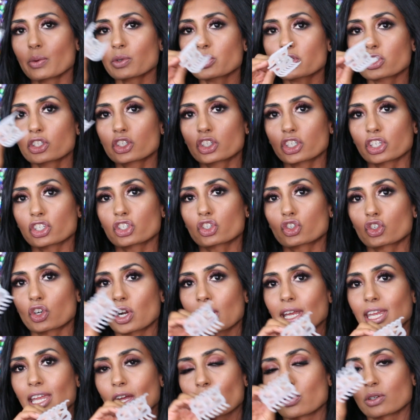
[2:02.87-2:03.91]
would suggest
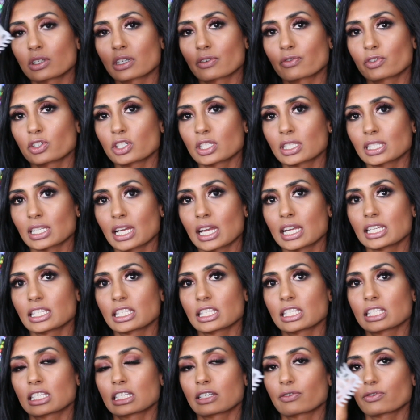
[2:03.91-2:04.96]
trying out different
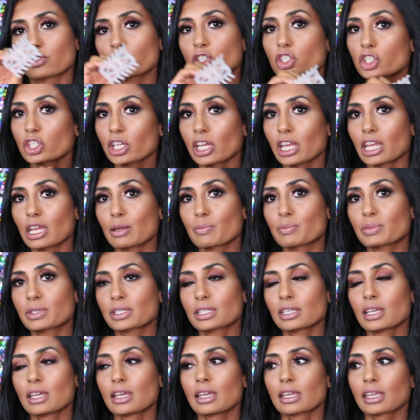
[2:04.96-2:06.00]
sizes, different
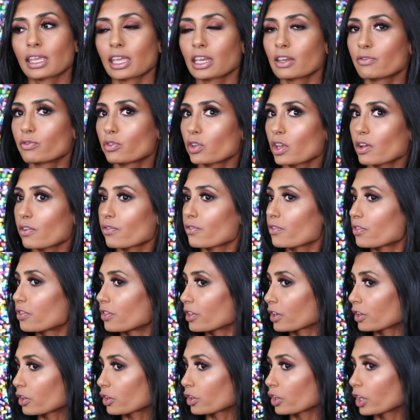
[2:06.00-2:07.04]
shapes. Again, if you have
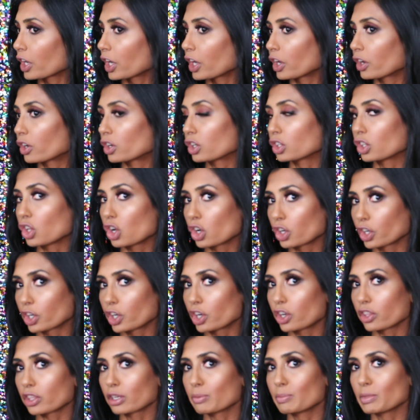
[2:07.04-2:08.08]
thicker hair, longer
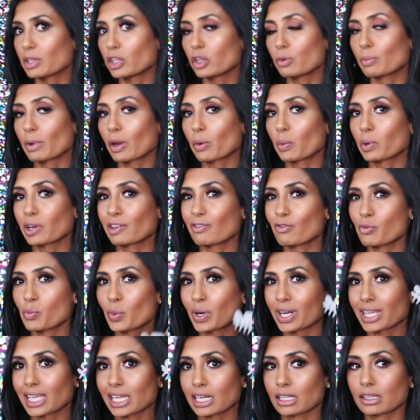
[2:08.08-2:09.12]
hair than me, you might even
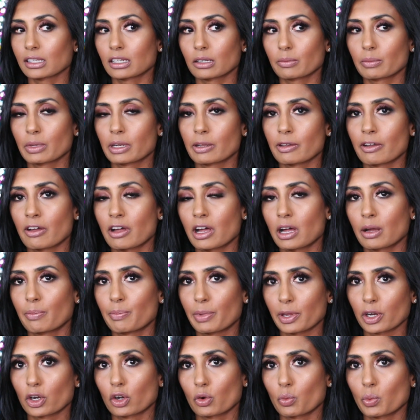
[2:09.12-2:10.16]
want to get a little bit of a
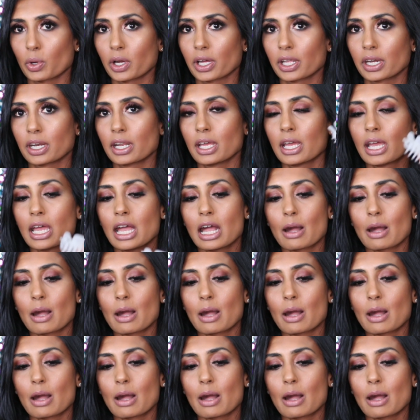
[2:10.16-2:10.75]
bigger one.